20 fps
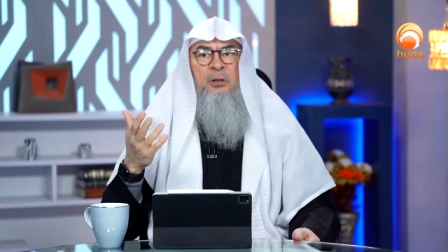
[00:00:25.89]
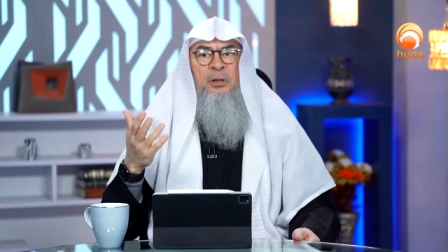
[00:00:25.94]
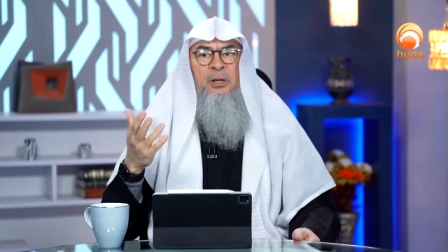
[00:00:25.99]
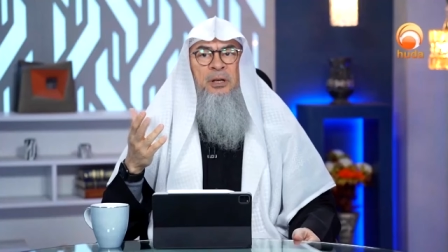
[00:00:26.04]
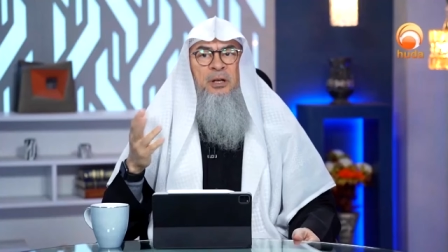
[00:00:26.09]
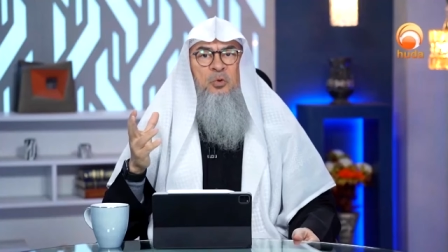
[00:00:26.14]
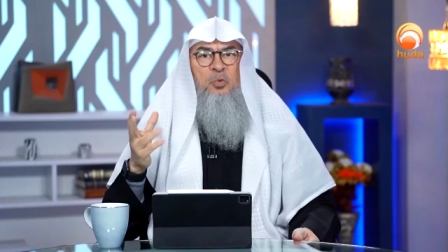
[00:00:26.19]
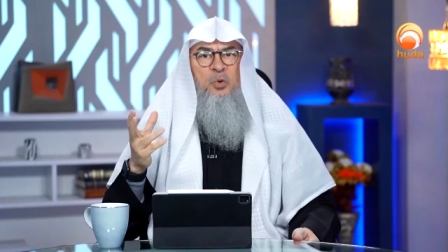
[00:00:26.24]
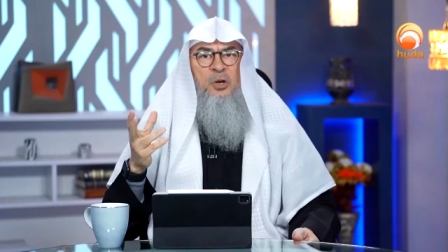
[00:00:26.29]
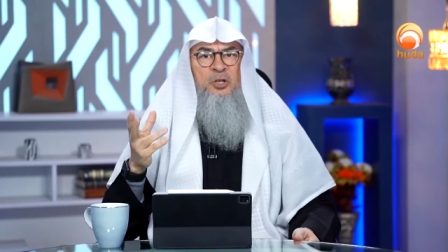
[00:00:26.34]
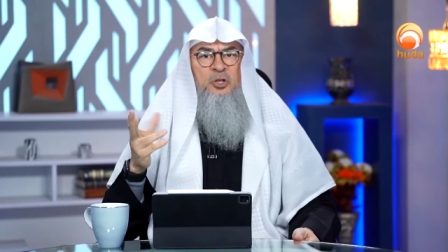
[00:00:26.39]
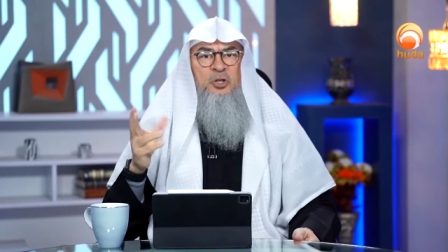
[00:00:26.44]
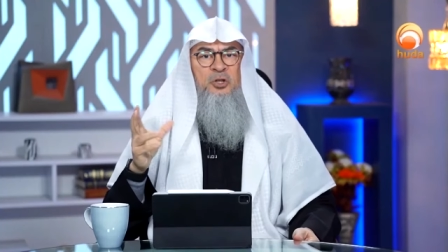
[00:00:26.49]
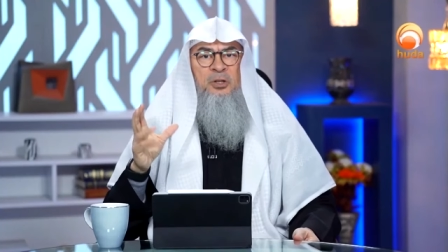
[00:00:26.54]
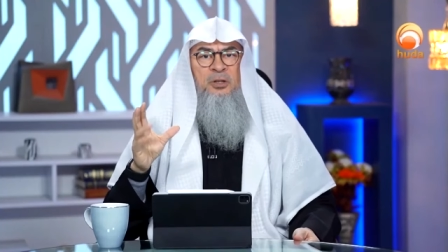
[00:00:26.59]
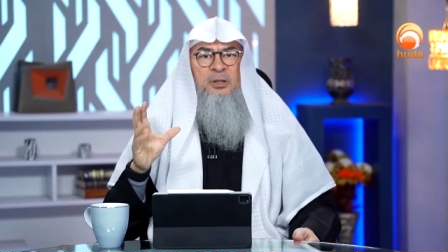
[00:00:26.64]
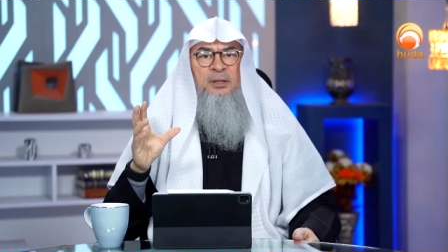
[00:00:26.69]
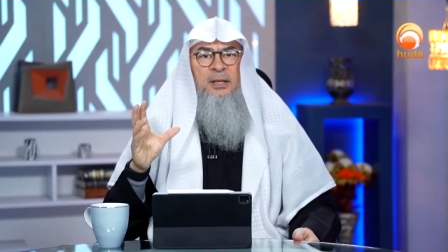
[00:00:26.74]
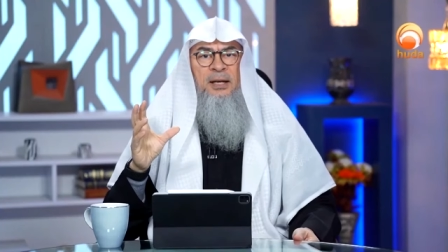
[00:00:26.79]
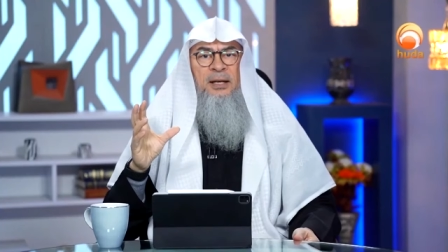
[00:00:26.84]
a
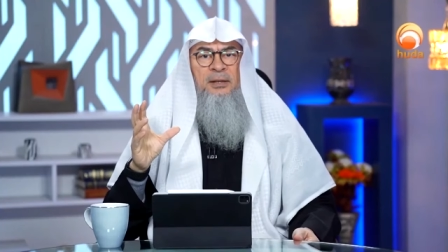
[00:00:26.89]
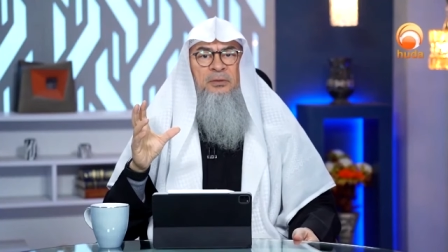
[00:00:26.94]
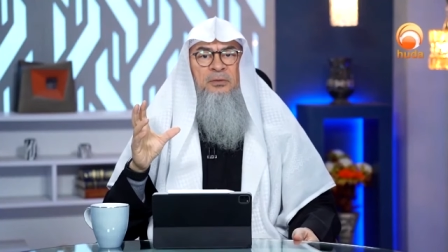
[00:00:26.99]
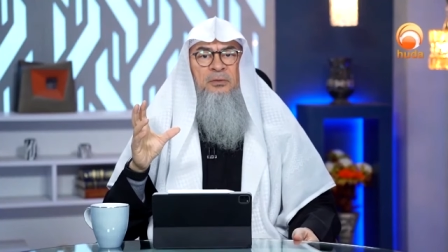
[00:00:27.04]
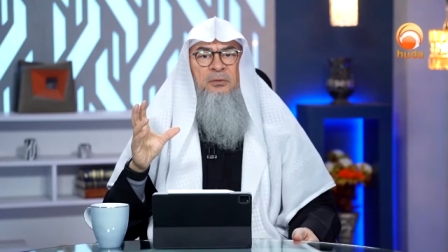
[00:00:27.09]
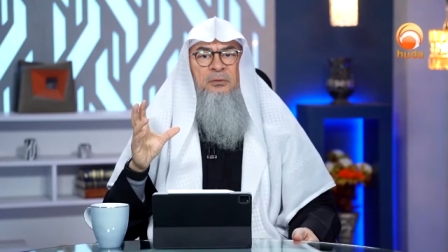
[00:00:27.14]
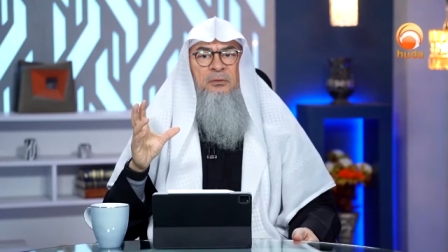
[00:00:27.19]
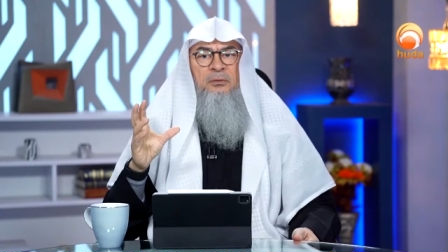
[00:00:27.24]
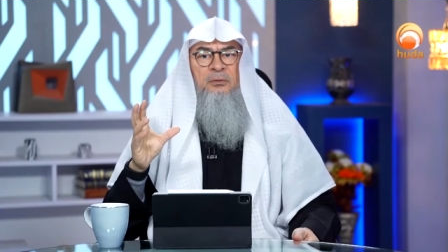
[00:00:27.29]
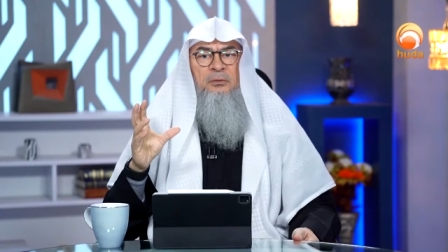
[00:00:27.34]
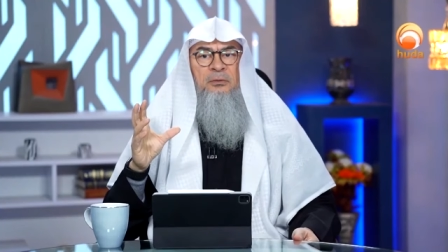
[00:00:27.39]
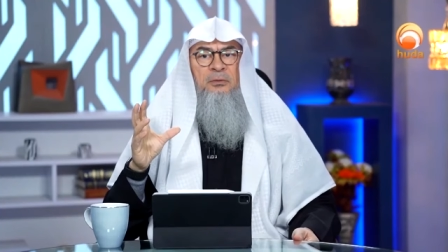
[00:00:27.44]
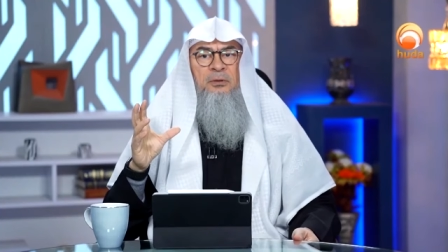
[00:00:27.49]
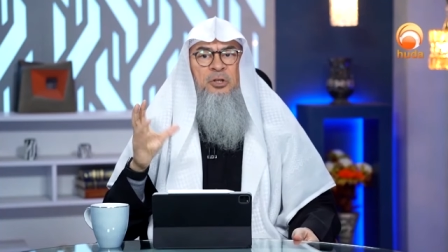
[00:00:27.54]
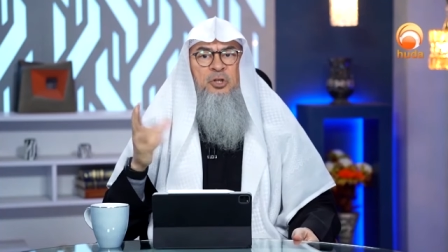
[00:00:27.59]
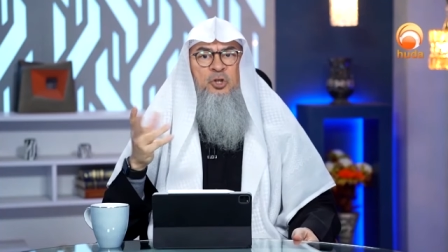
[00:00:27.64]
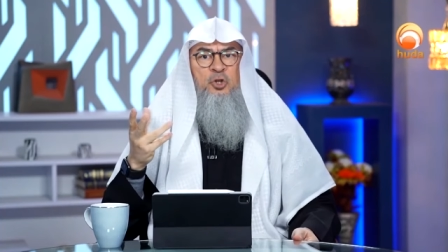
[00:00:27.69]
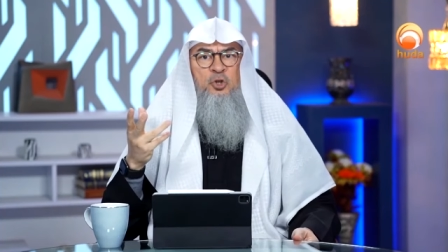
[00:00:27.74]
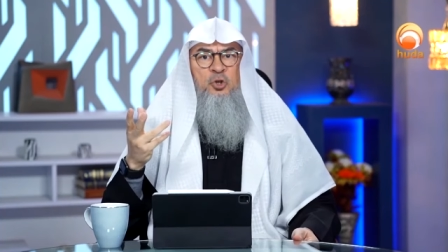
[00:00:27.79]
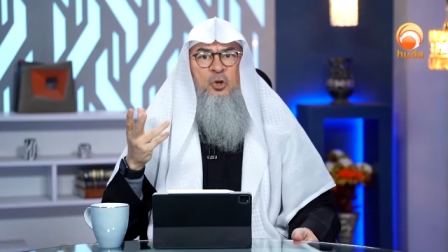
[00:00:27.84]
question that
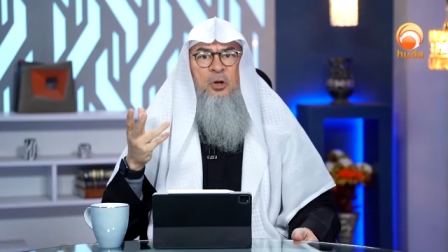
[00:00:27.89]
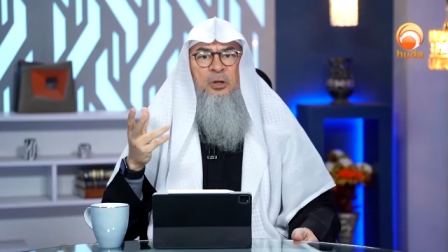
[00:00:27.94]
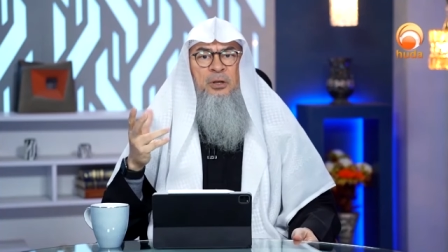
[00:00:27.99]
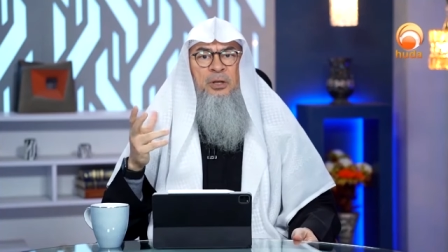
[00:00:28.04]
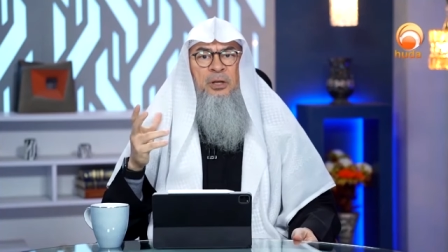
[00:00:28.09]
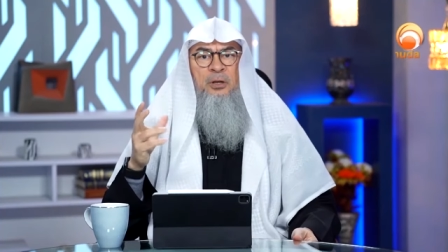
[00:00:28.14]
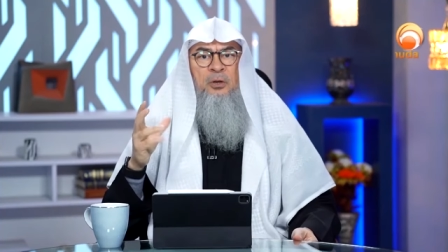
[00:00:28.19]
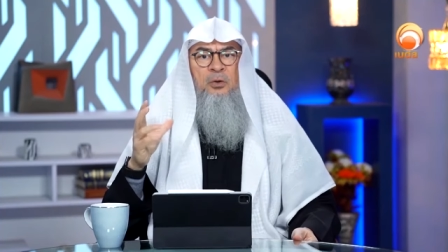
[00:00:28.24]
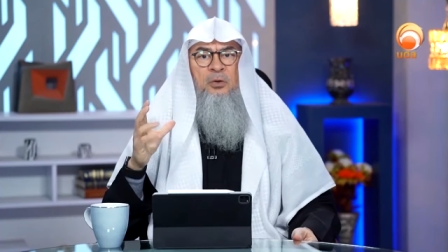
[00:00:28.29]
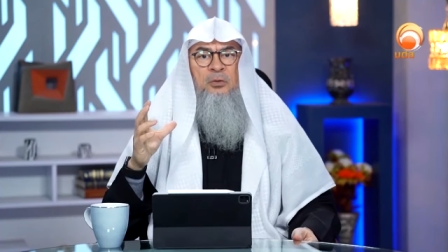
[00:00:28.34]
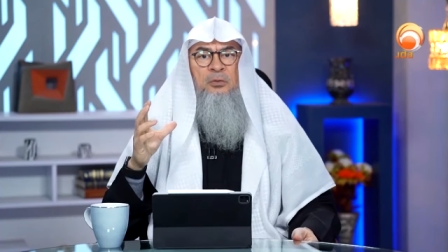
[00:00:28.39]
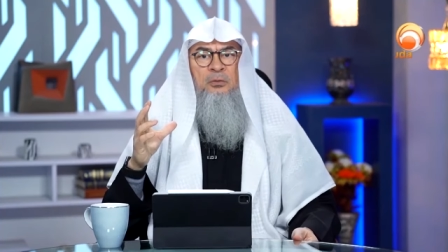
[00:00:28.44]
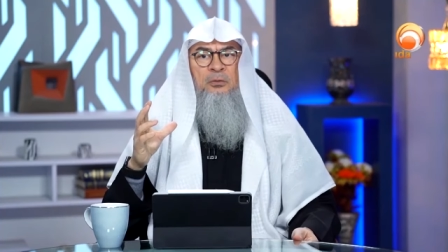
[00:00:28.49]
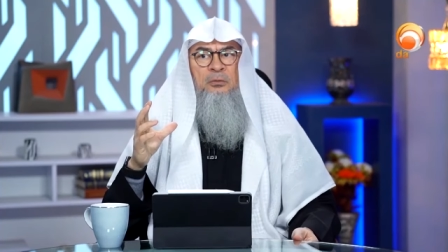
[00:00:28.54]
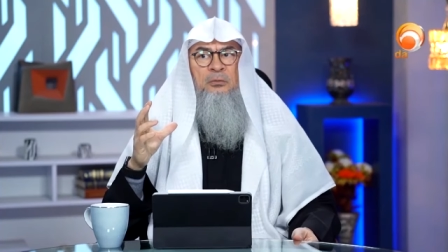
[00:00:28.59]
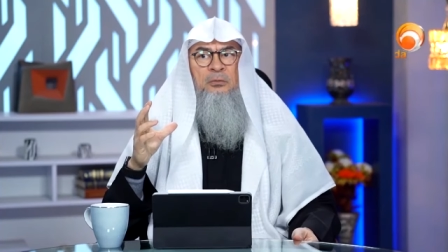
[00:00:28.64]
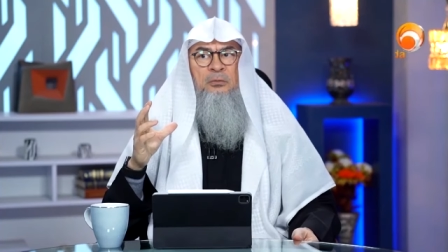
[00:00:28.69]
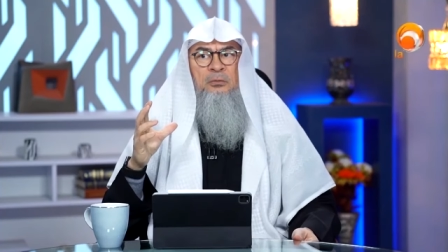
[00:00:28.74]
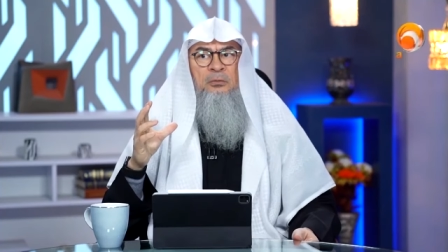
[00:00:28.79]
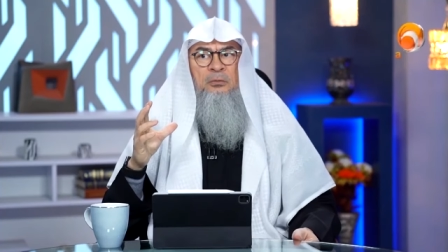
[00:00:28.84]
is shocking or
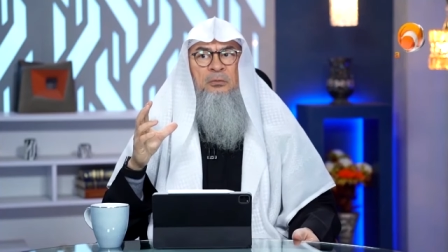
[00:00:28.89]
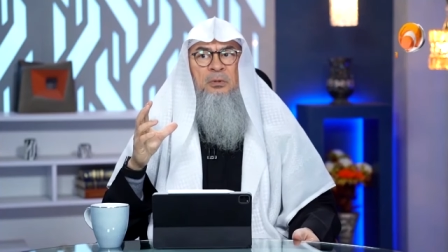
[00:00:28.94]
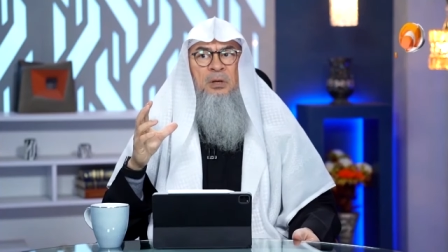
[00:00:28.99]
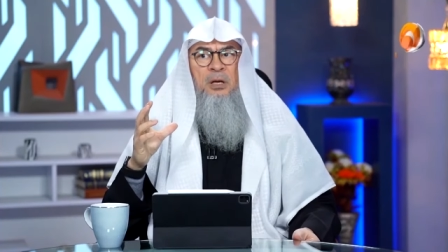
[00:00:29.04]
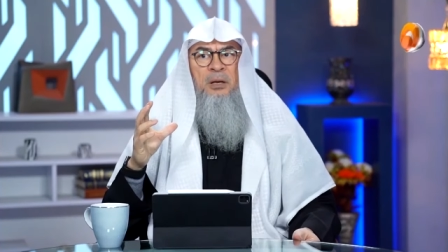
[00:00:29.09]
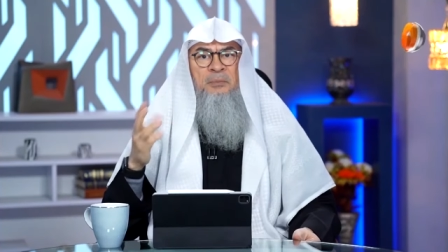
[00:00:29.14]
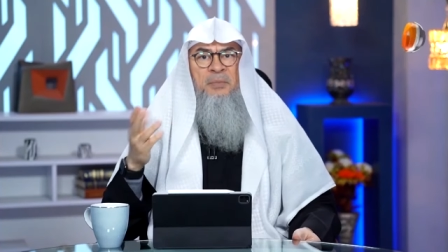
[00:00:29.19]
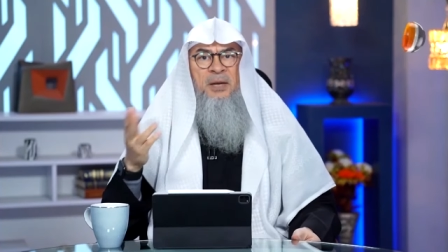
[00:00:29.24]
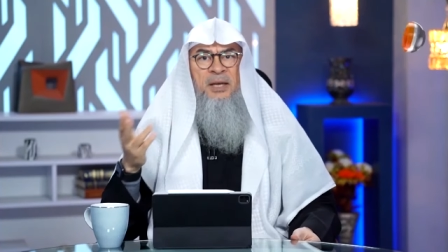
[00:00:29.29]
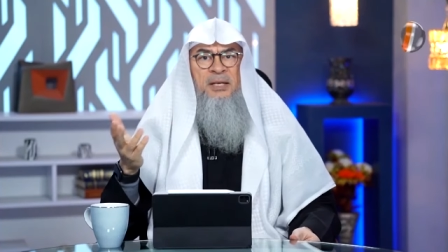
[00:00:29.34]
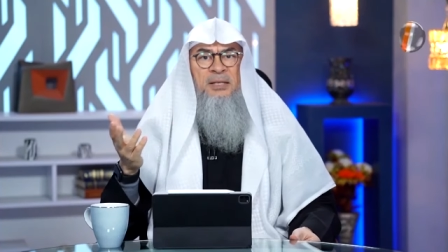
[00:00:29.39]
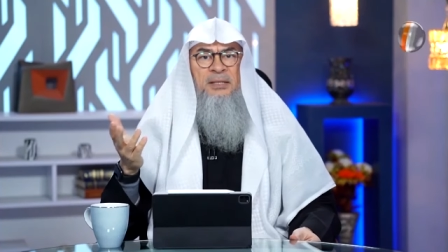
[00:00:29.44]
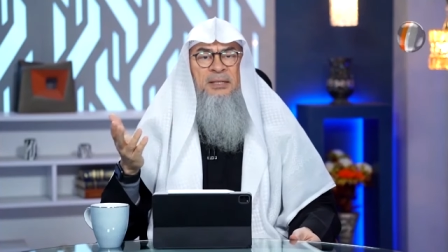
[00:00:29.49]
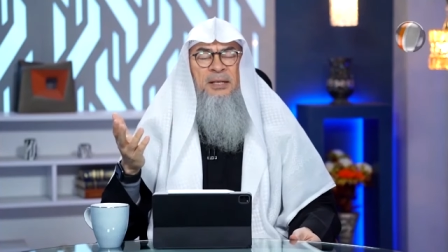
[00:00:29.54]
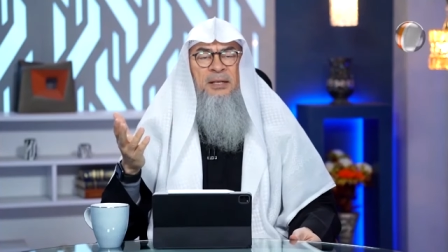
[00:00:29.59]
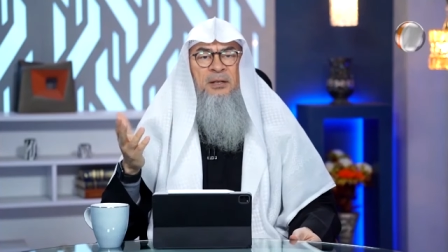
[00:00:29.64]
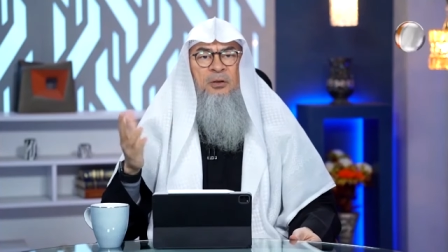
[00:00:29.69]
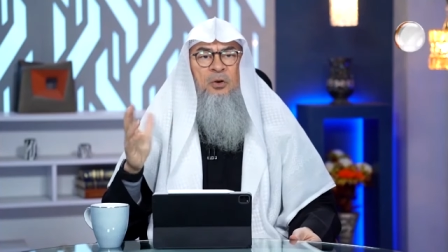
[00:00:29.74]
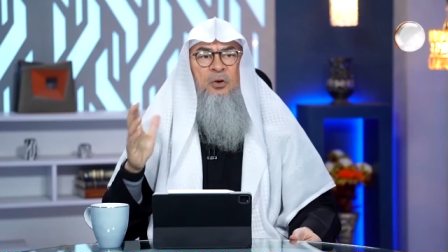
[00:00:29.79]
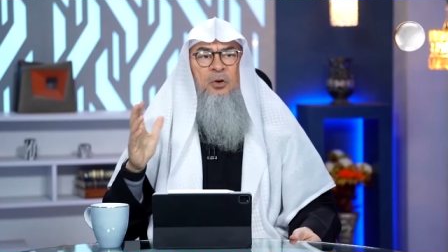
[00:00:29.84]

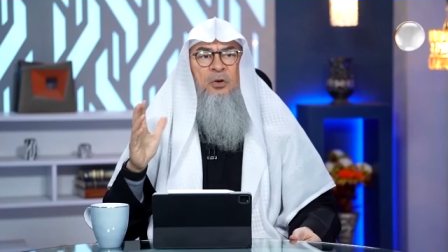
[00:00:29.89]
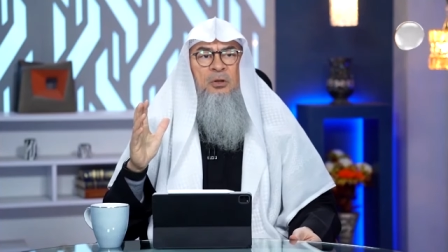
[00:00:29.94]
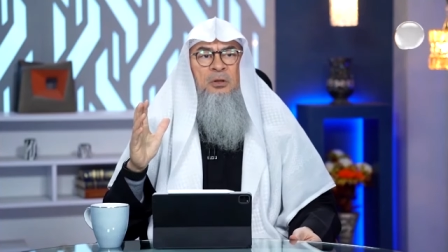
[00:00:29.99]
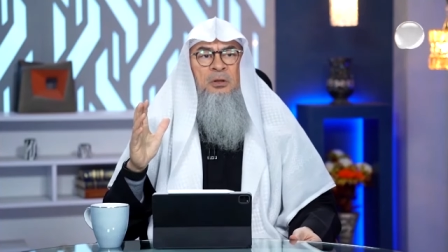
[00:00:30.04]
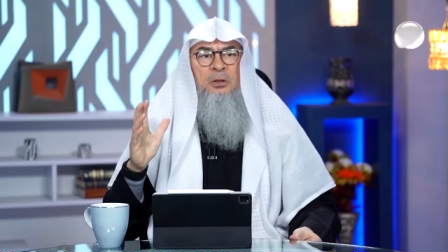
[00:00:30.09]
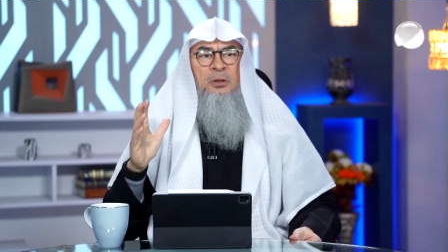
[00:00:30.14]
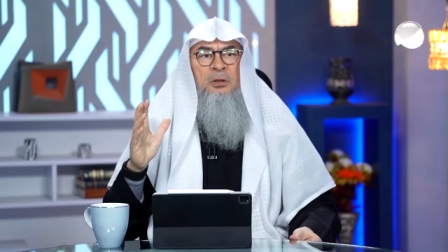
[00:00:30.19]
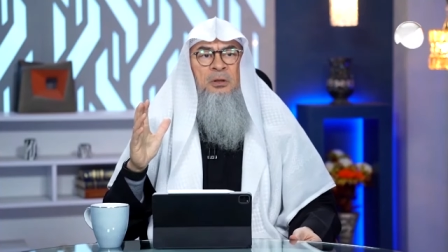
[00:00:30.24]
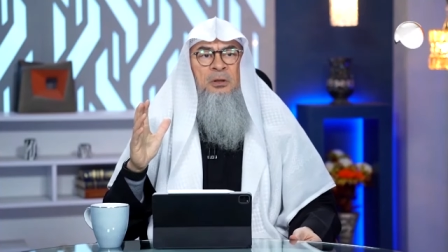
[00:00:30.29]
amazing or